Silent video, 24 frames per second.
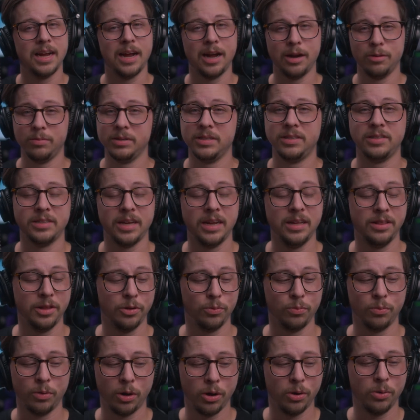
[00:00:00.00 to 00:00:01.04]
I would say that
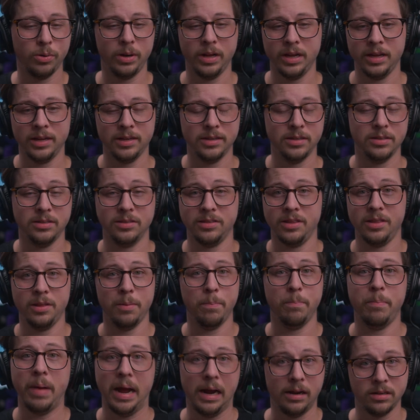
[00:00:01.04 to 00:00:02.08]
Røde is the
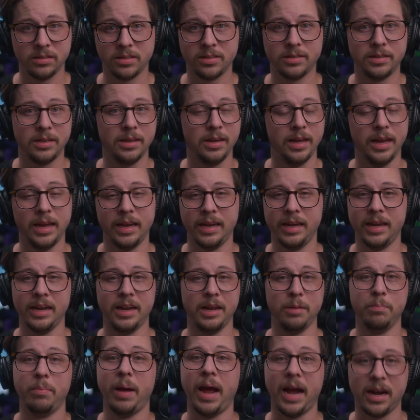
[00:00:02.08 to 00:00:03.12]
best at
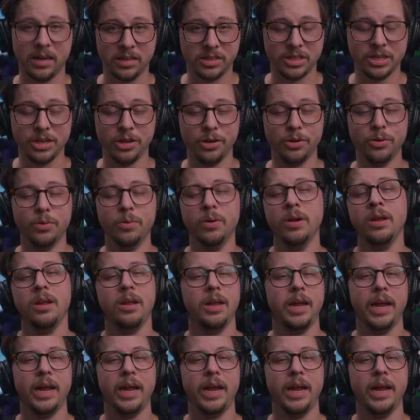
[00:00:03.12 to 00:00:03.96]
getting back to you